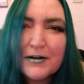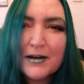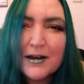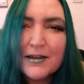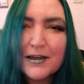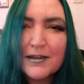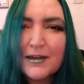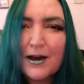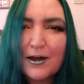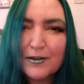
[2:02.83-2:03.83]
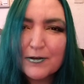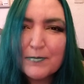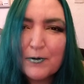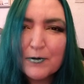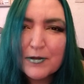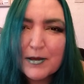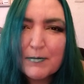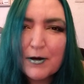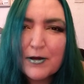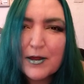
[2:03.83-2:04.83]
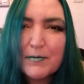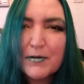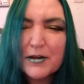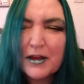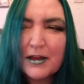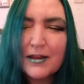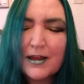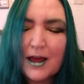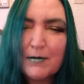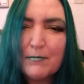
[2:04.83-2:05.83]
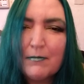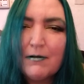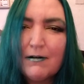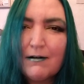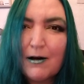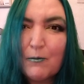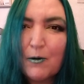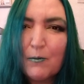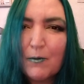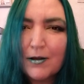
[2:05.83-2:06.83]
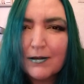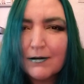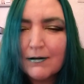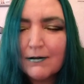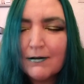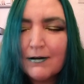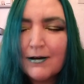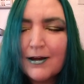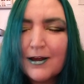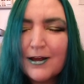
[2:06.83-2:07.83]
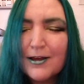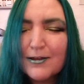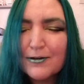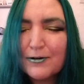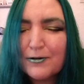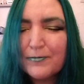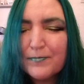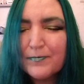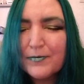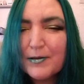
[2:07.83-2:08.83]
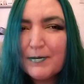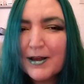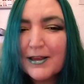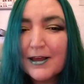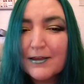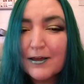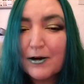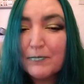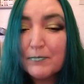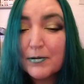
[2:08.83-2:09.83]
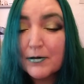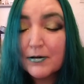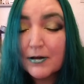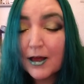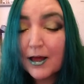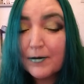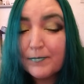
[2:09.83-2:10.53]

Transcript: because I see others posting about them and it's like, damn, I want one. So they picked this up at